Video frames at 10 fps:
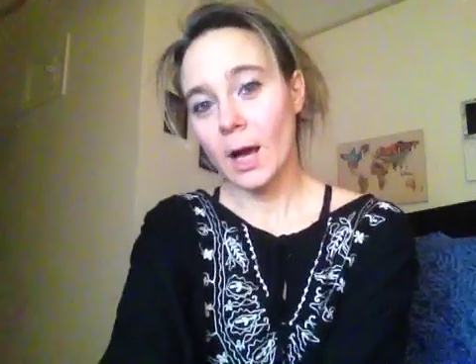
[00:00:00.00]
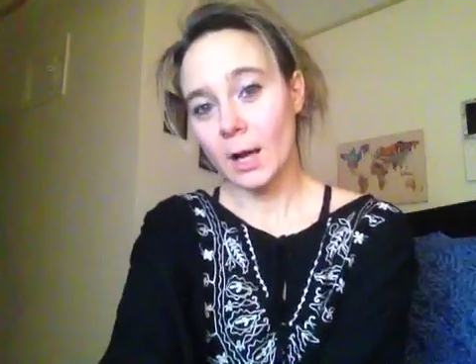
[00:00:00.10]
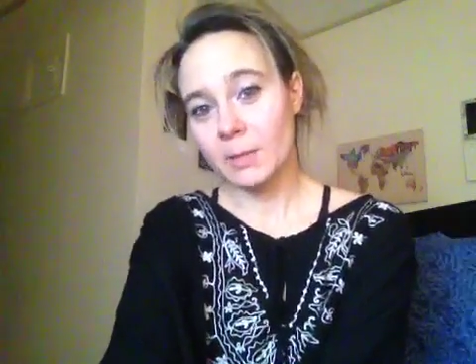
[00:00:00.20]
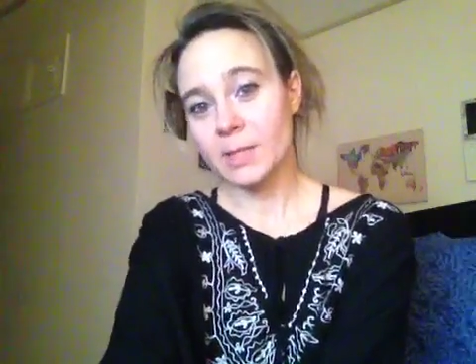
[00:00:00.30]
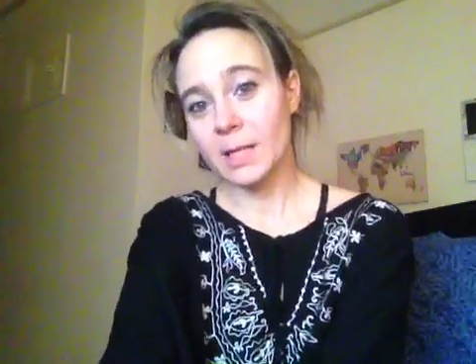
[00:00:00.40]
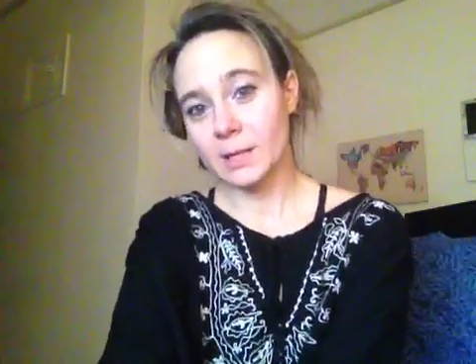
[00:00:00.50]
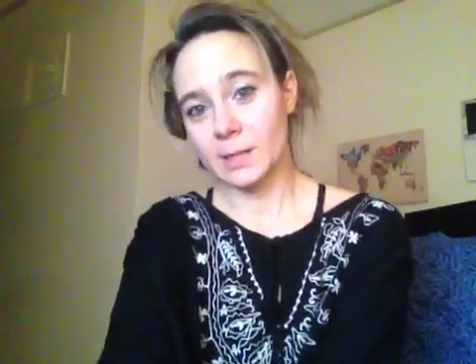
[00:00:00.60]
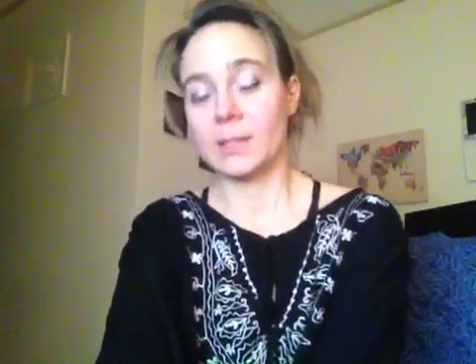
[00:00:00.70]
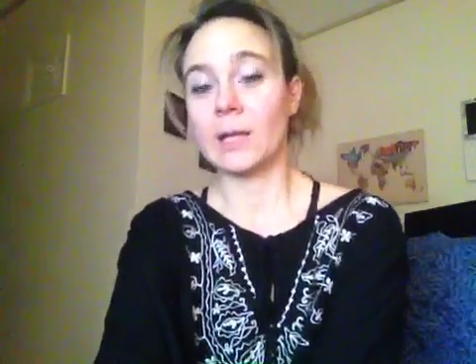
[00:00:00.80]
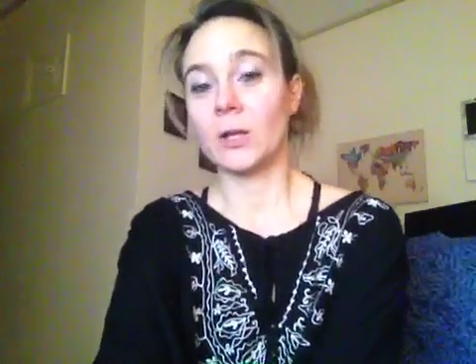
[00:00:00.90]
I'm addicted
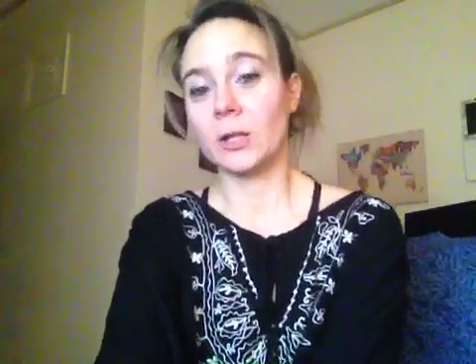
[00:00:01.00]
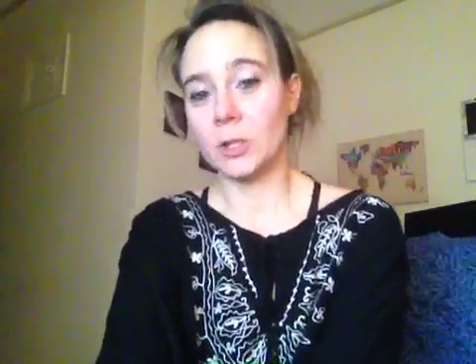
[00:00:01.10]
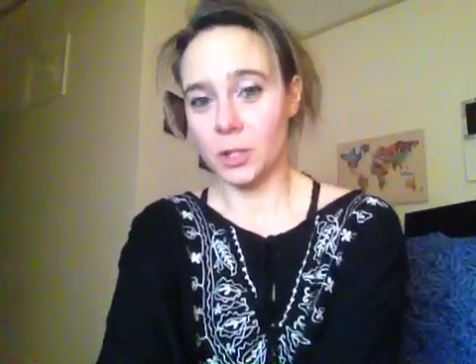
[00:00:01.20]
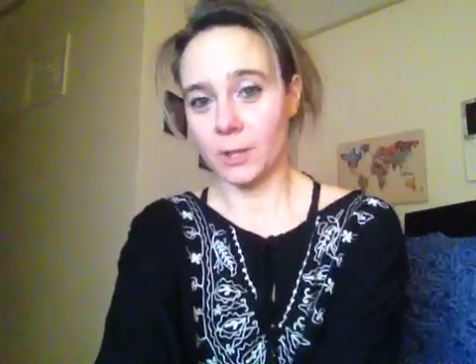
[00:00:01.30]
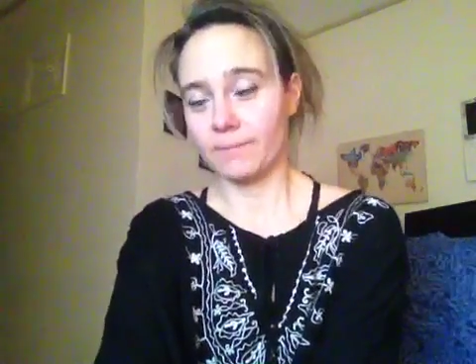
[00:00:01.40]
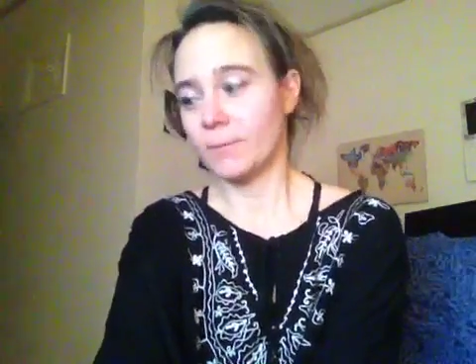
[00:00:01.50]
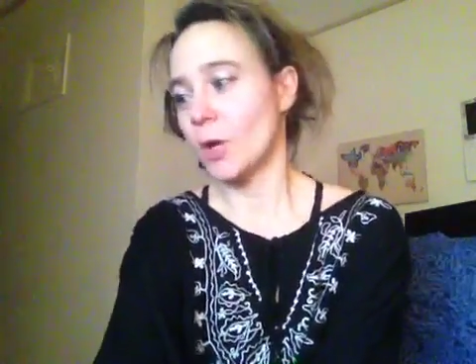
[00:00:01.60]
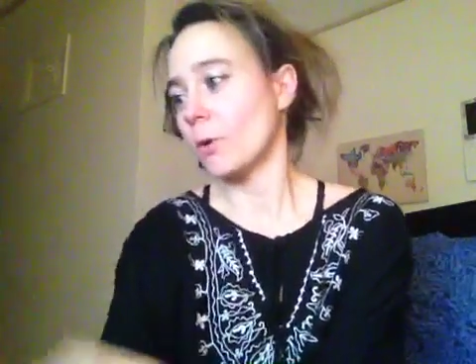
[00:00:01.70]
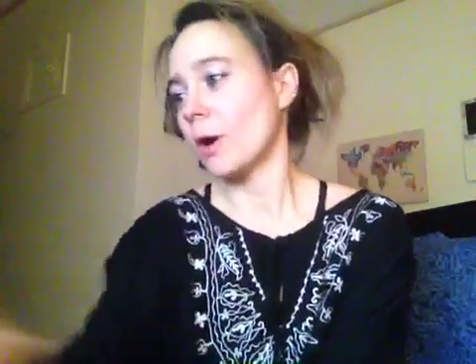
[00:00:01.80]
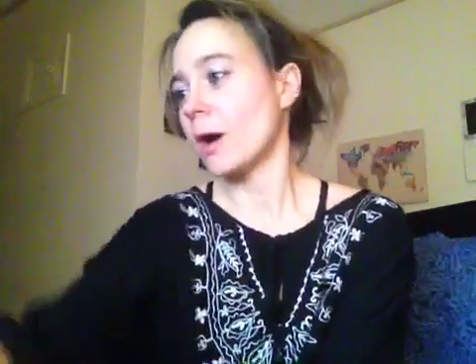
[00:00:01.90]
to technology.
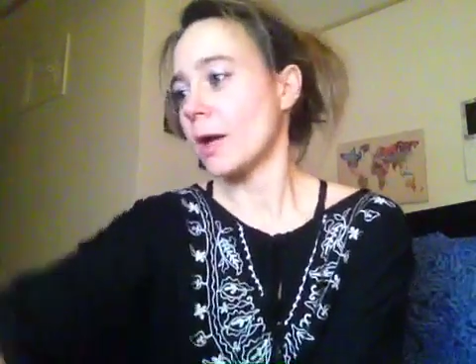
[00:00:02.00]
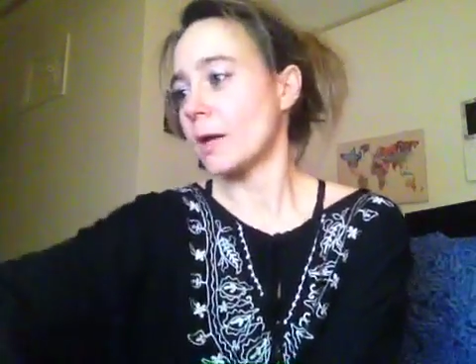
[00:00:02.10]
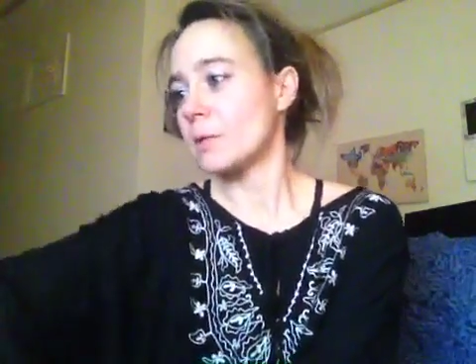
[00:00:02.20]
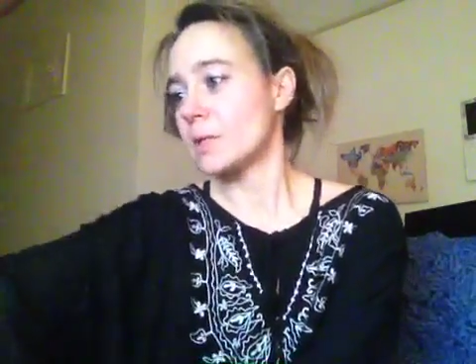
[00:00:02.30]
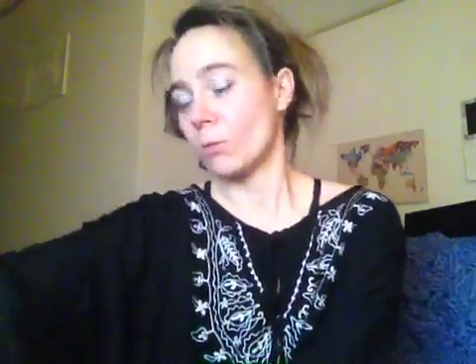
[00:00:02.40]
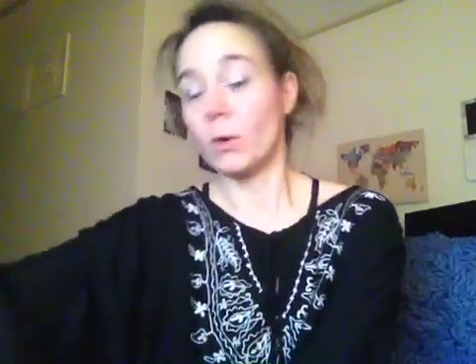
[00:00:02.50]
No, I am addicted.